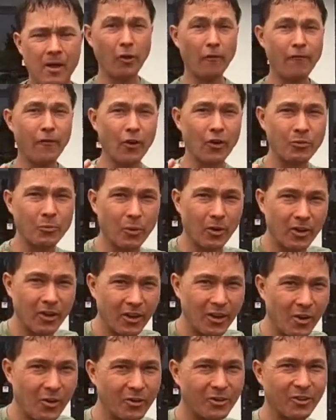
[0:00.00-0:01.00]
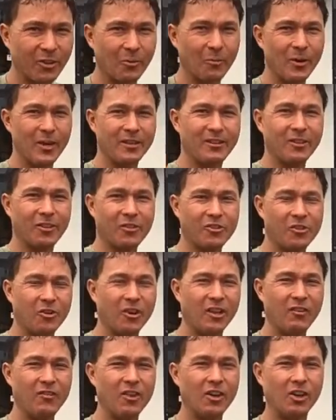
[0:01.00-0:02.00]
So first, we're going to go into the retail
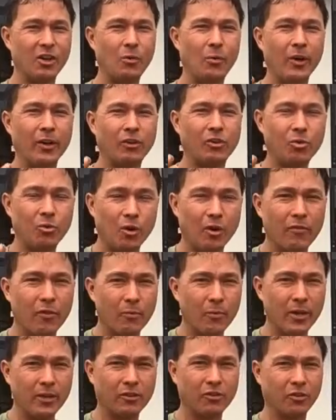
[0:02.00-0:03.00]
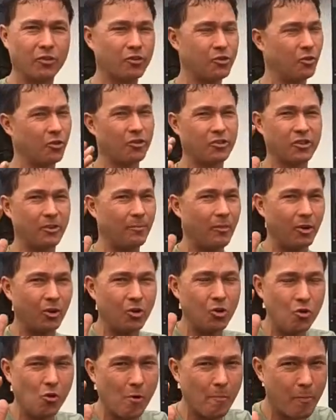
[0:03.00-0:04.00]
store, give you a quick tour of the retail store and some of the
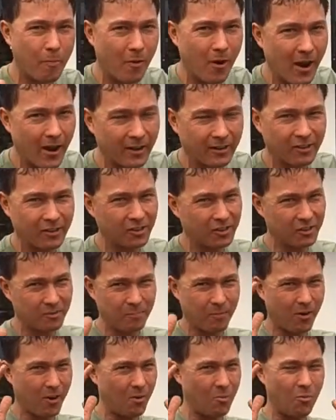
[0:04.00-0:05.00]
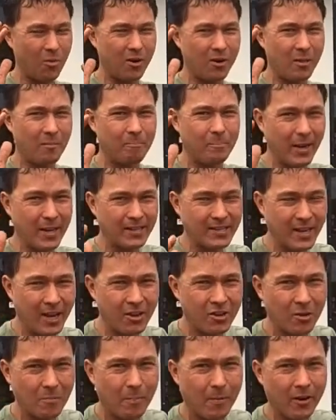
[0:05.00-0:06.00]
cool products. This is probably one of the best
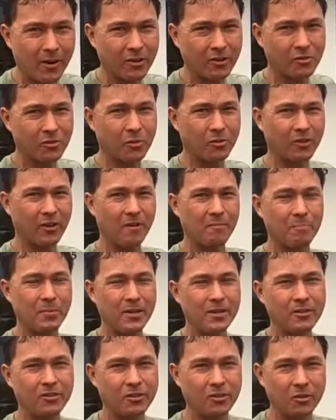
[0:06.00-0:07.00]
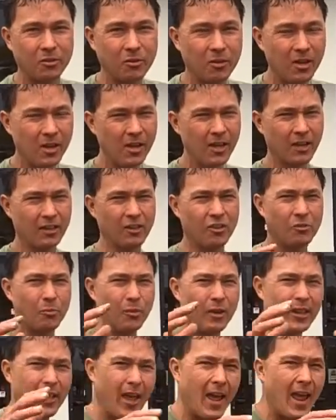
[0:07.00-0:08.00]
hydroponic stores I've been to, because it's
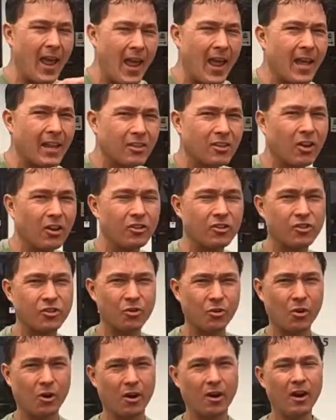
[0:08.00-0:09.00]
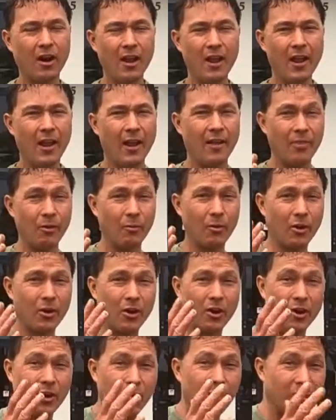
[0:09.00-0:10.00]
really a hands-on store. And then we're
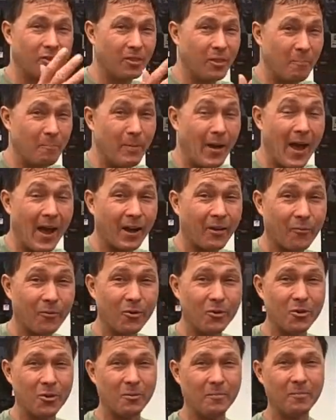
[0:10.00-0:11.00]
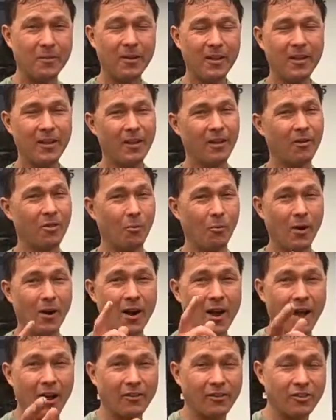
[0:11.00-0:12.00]
going to go into the back room of the
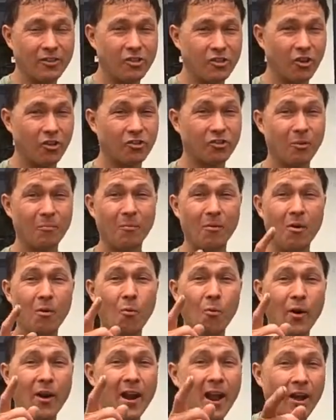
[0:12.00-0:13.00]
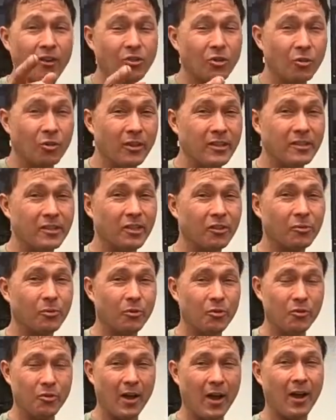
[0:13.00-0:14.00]
warehouse and share some warehouse-only deals
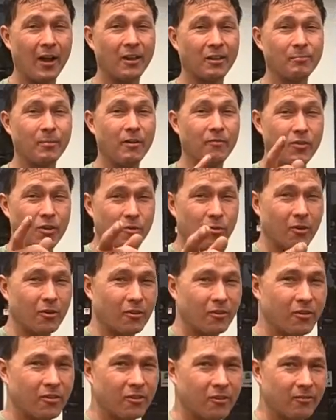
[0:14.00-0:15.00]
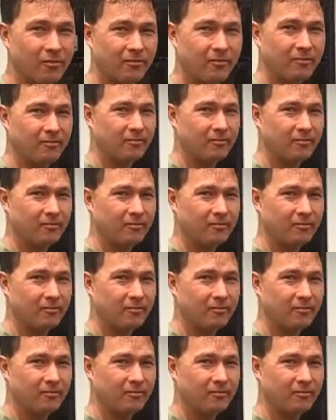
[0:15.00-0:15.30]
with you guys, my viewers.